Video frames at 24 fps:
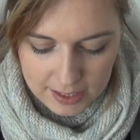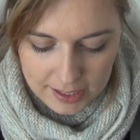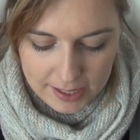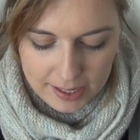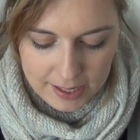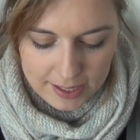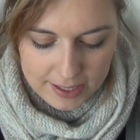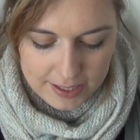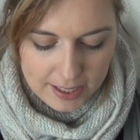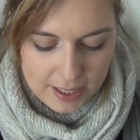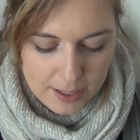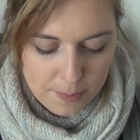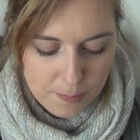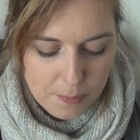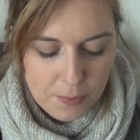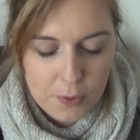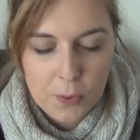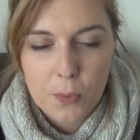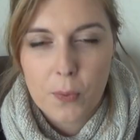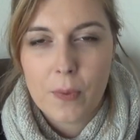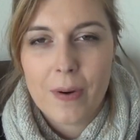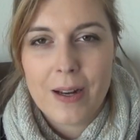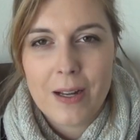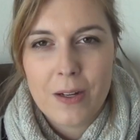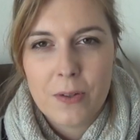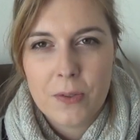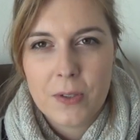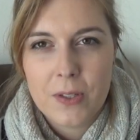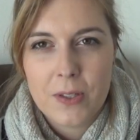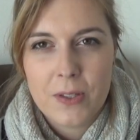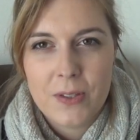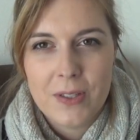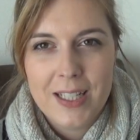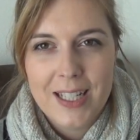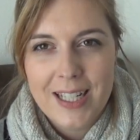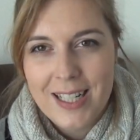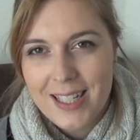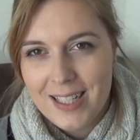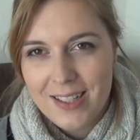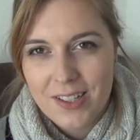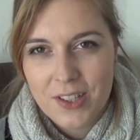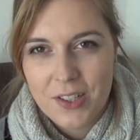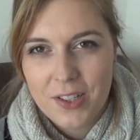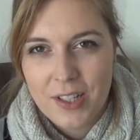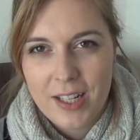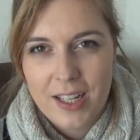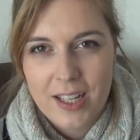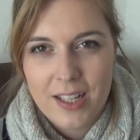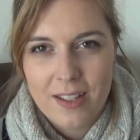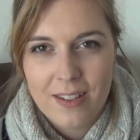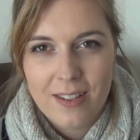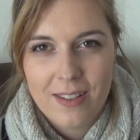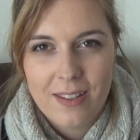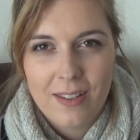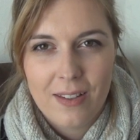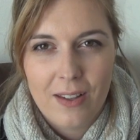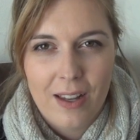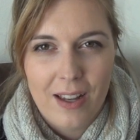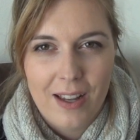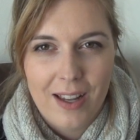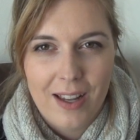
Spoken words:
I am around on the internet.